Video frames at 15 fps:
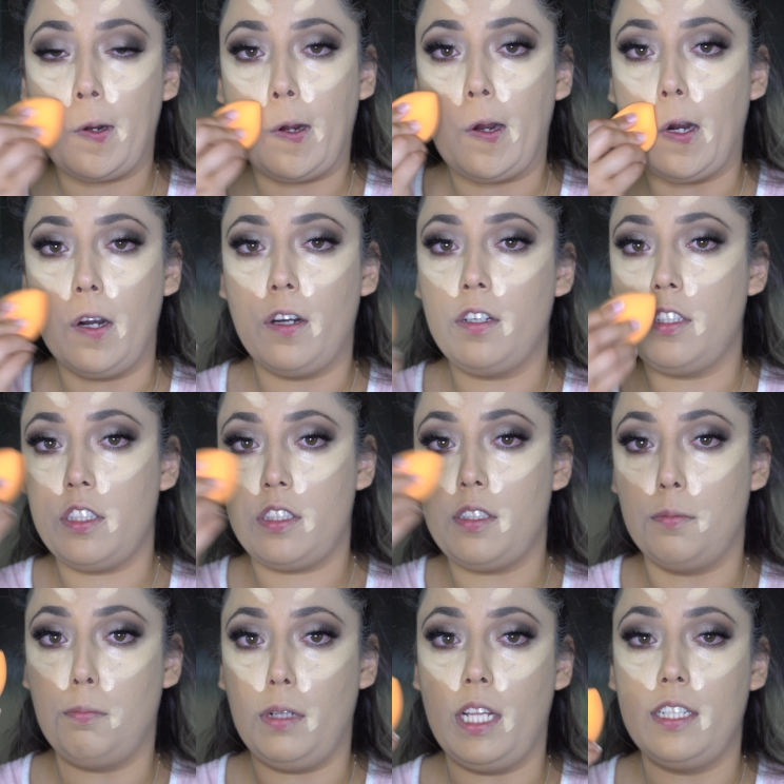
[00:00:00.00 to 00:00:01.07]
hard just to
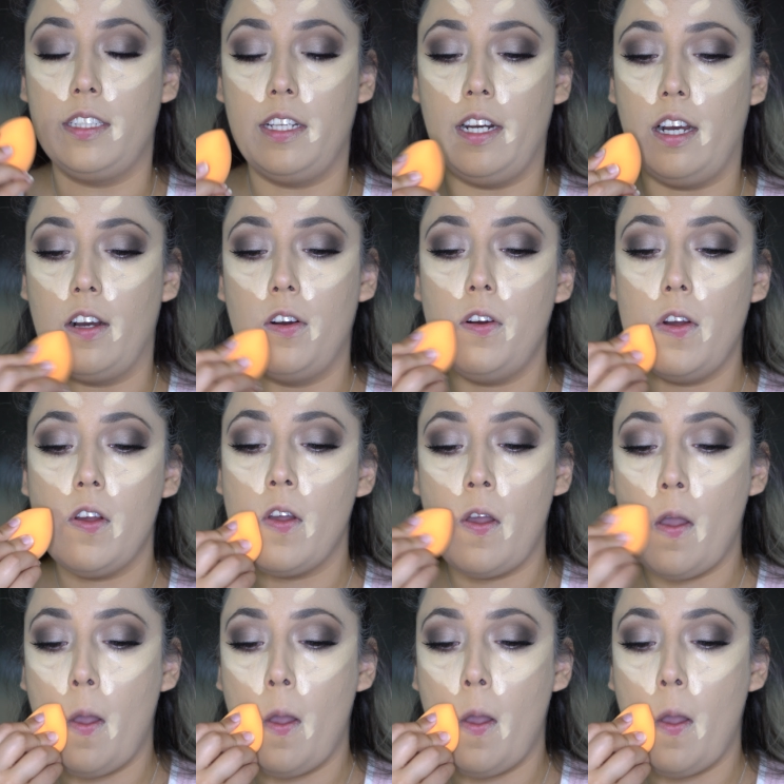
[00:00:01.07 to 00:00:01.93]
blend it out,